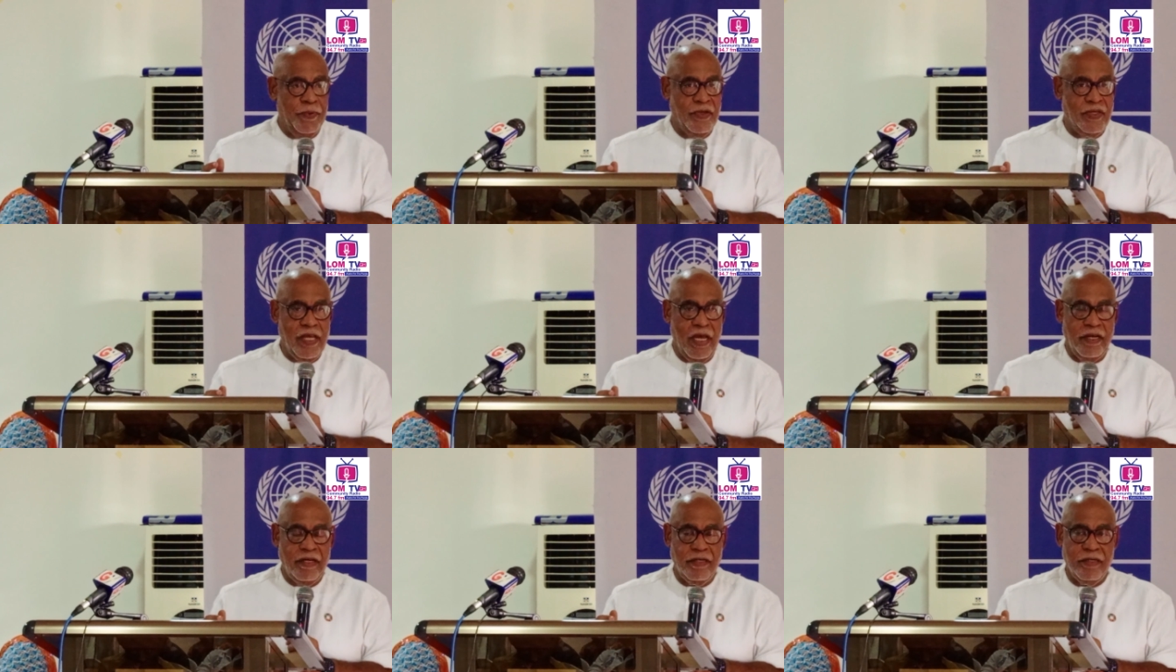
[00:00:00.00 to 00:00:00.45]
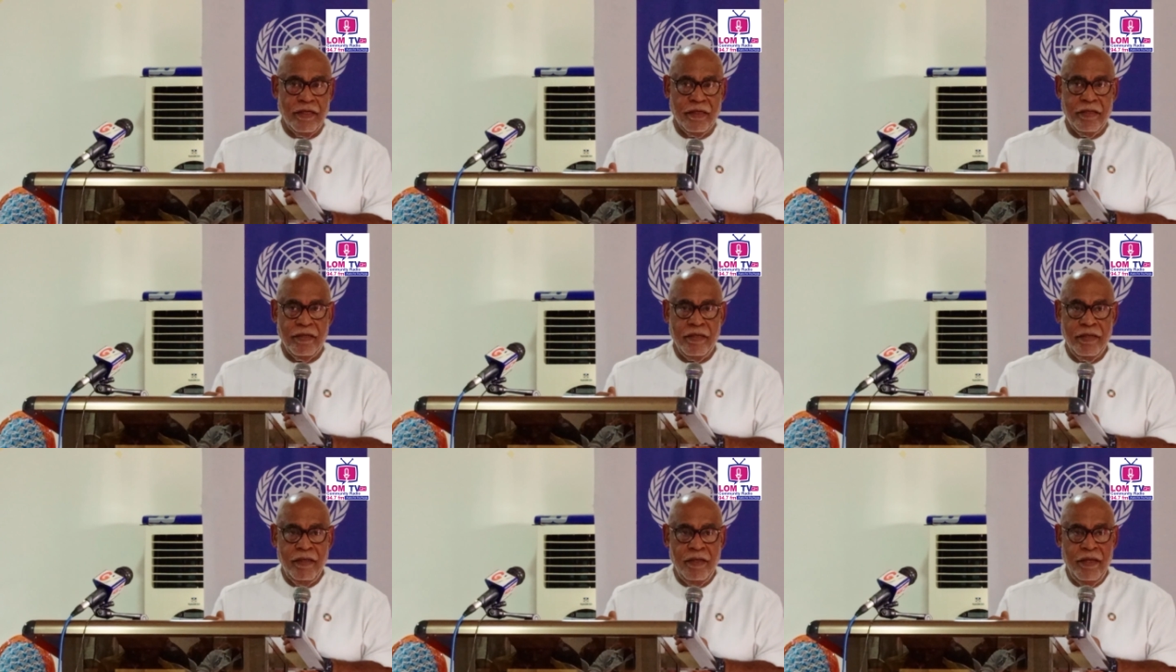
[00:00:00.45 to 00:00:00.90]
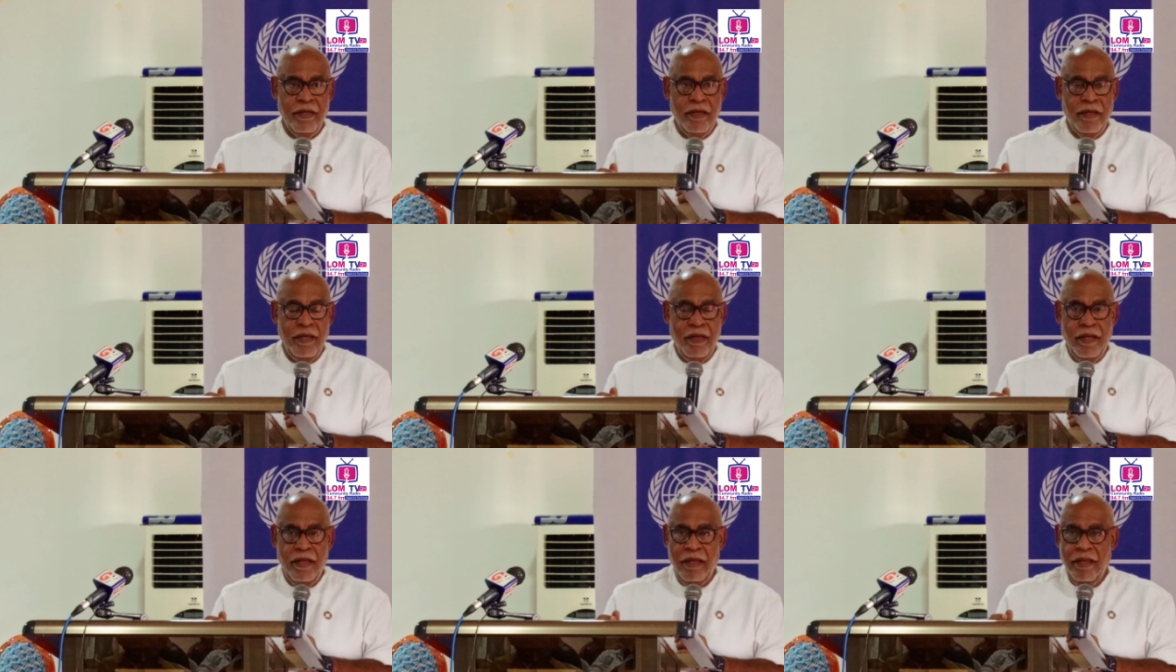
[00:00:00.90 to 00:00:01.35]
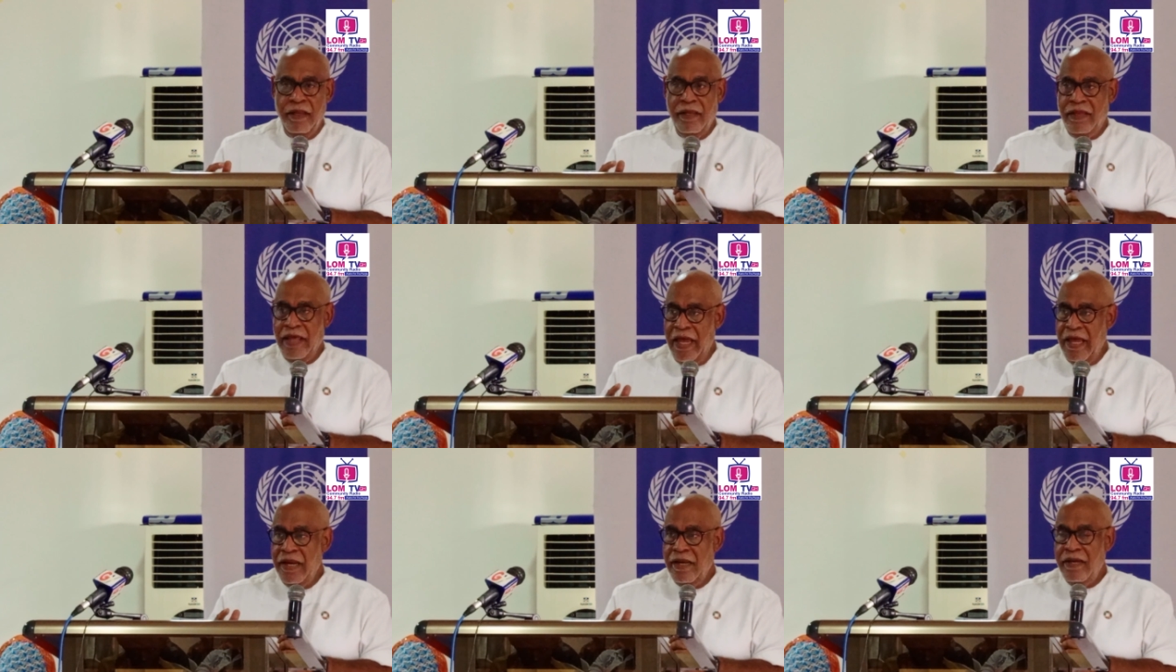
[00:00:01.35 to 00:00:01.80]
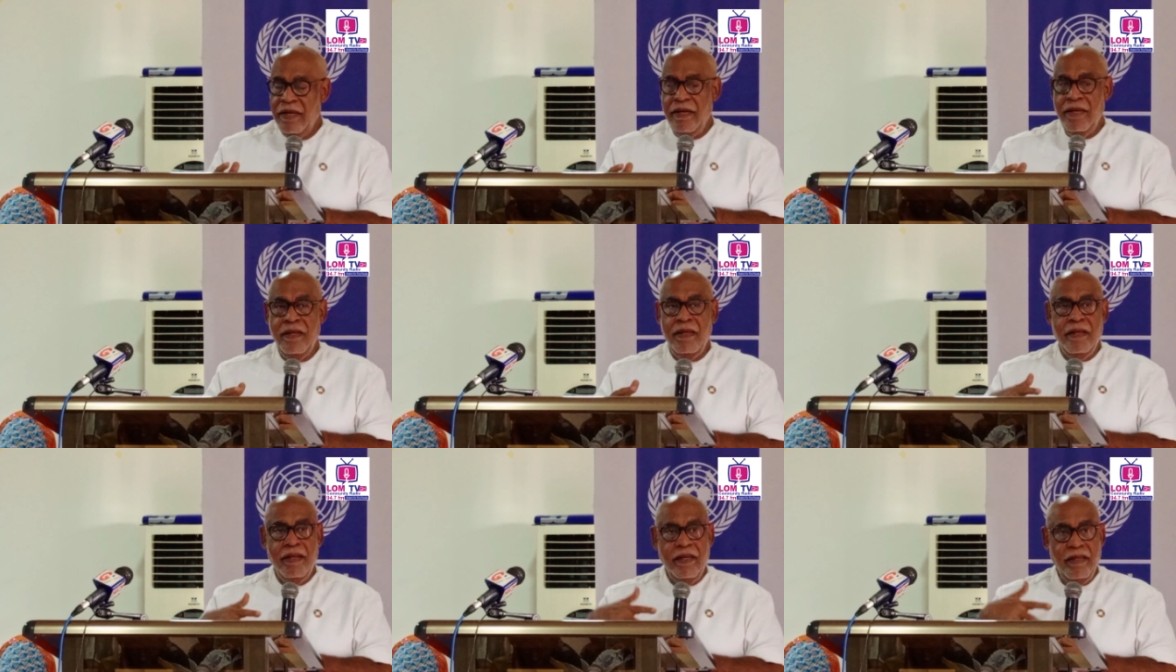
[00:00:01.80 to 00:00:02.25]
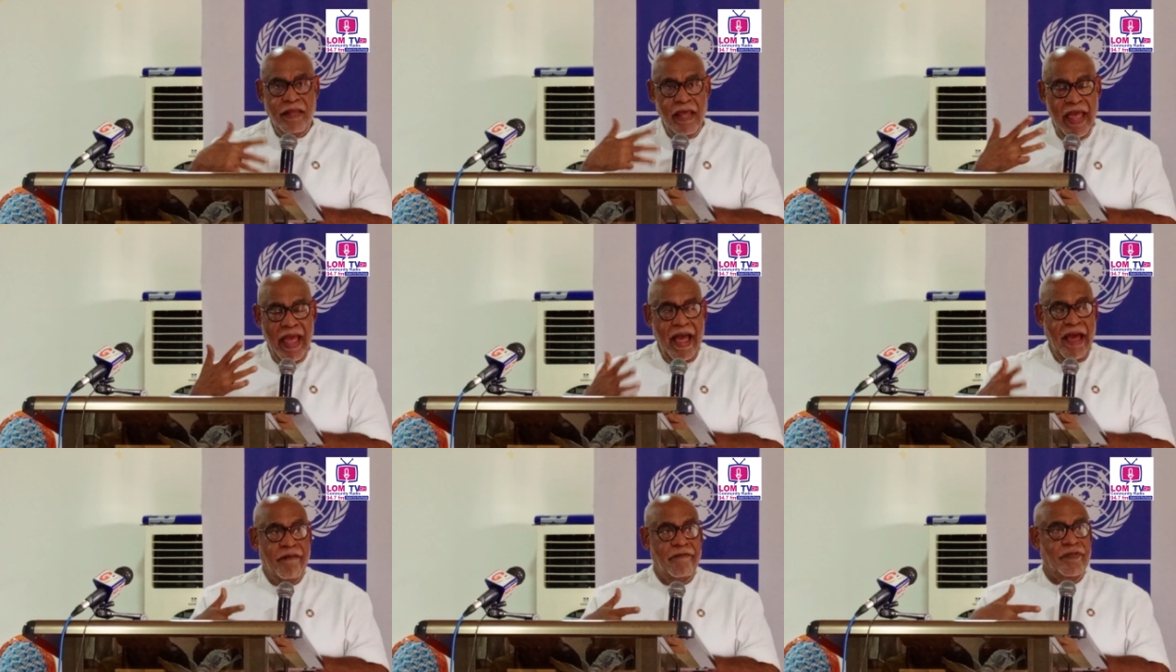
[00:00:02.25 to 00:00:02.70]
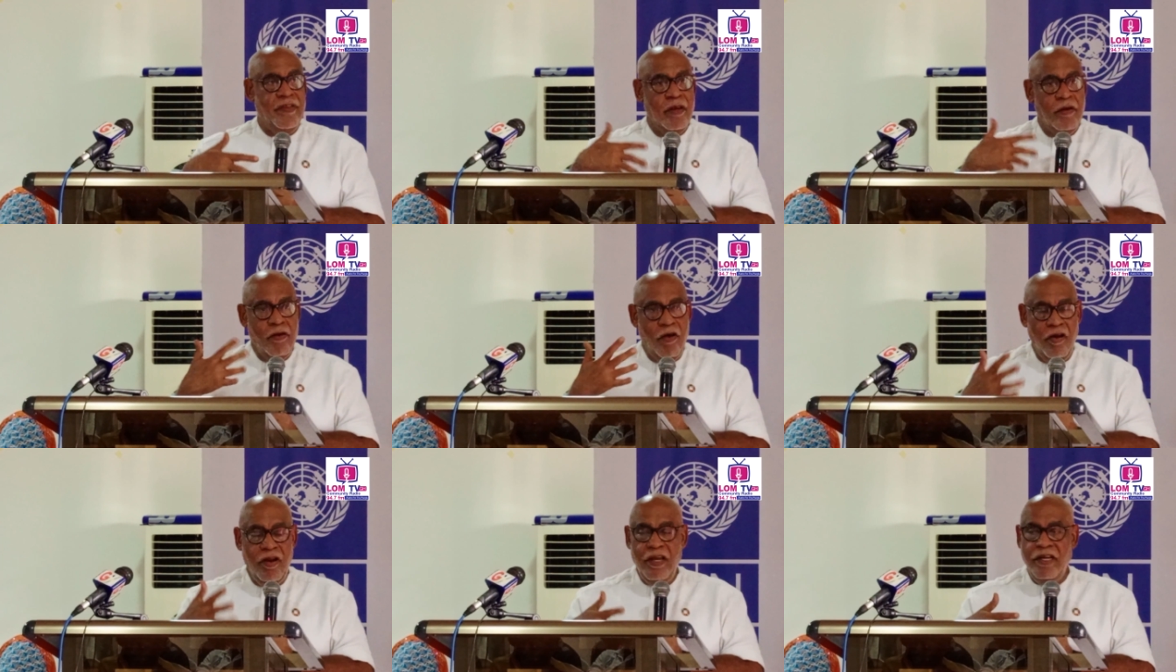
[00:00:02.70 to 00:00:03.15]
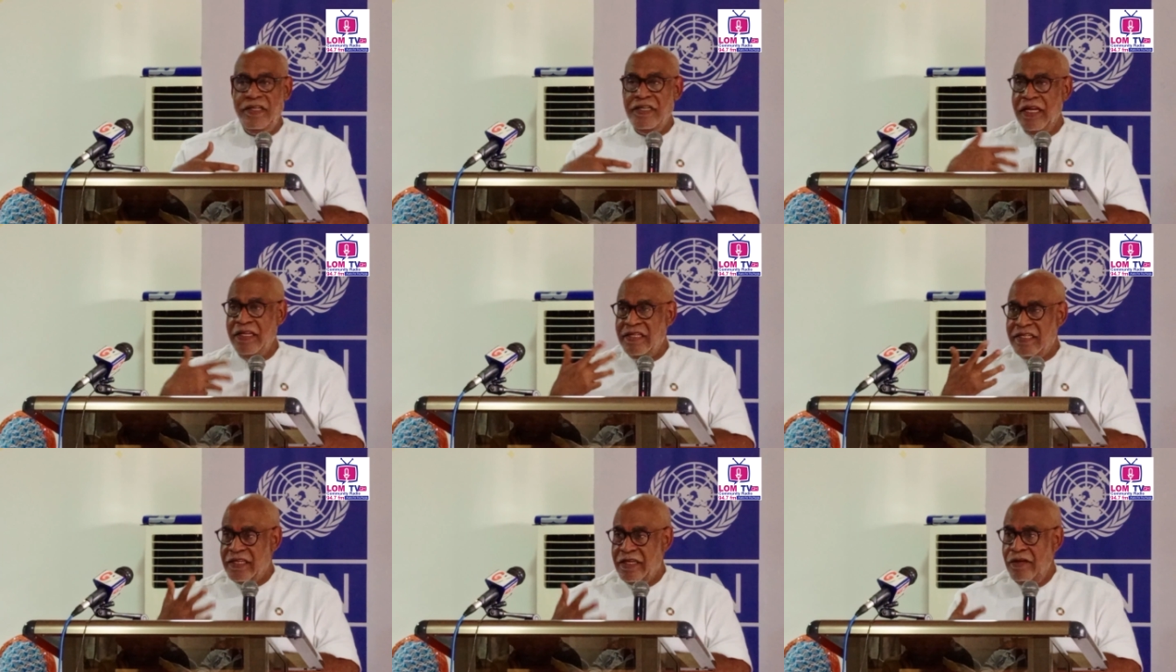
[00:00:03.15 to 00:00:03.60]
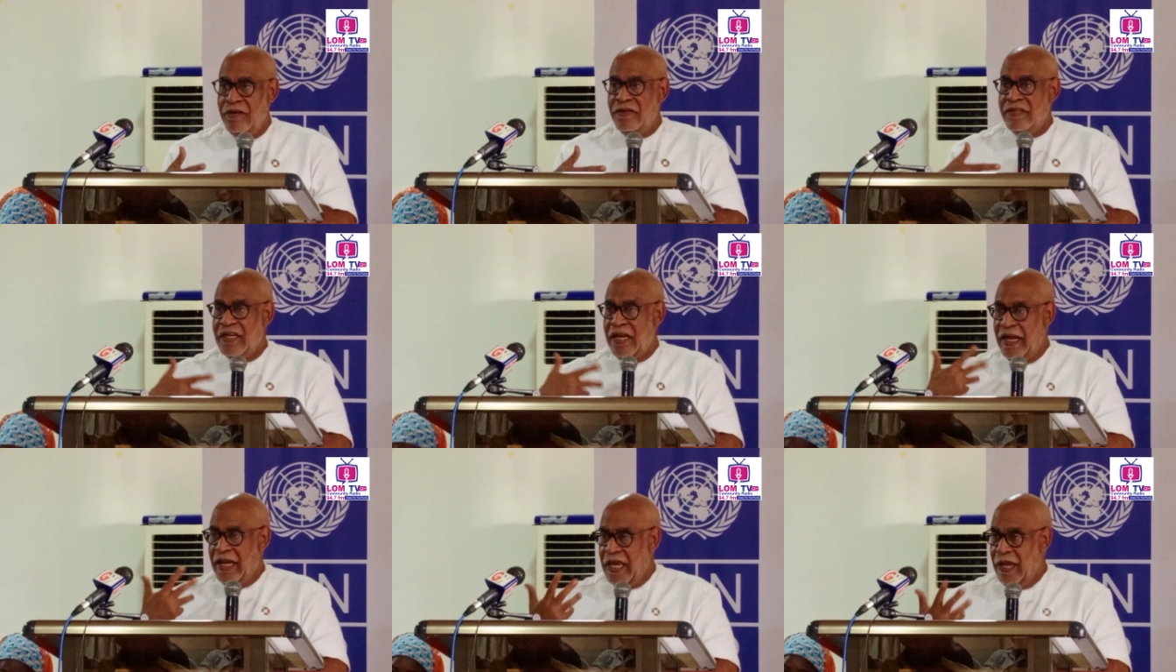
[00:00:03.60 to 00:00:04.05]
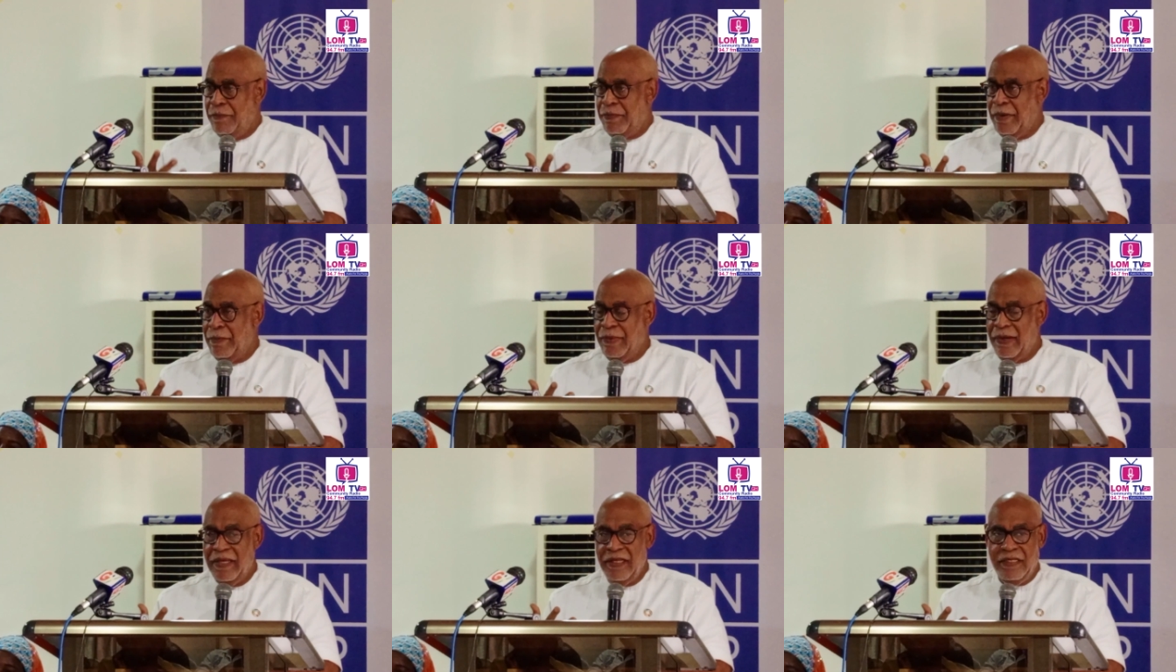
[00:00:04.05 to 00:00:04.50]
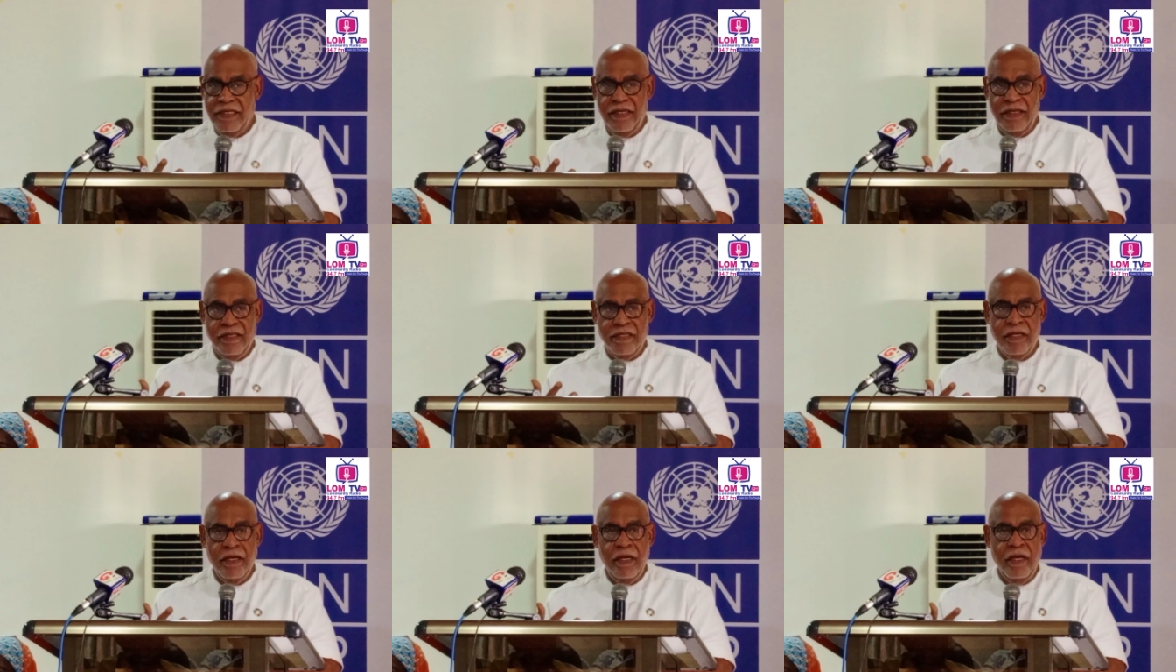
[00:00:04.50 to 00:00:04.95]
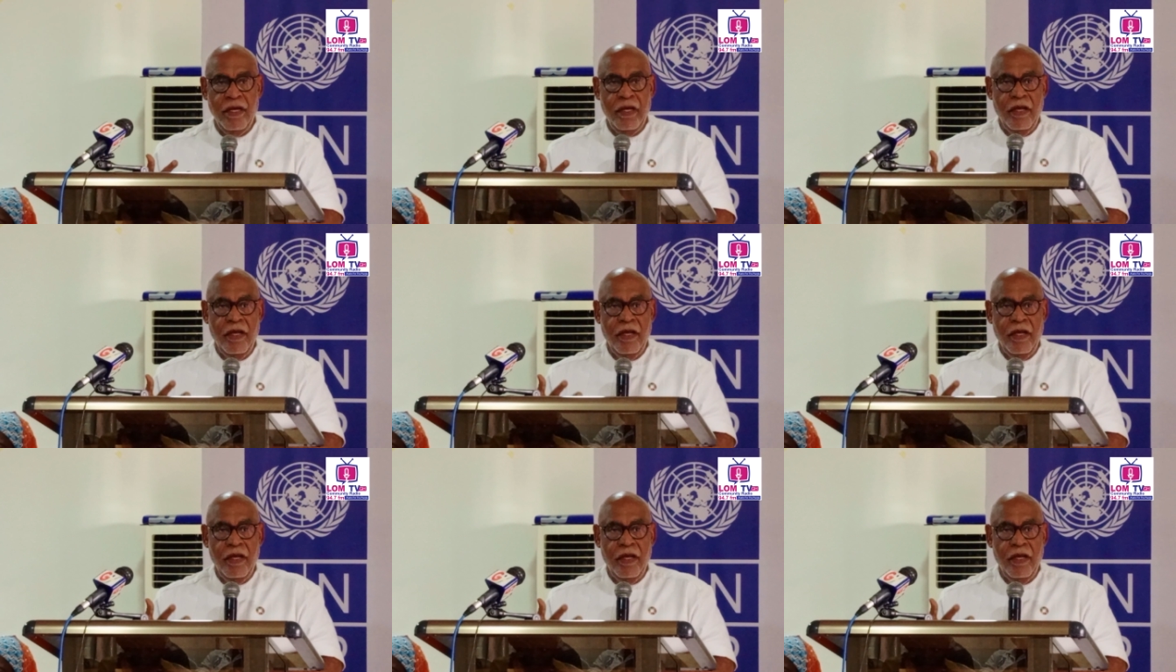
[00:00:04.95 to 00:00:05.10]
protection, then they have the knowledge and skills and capabilities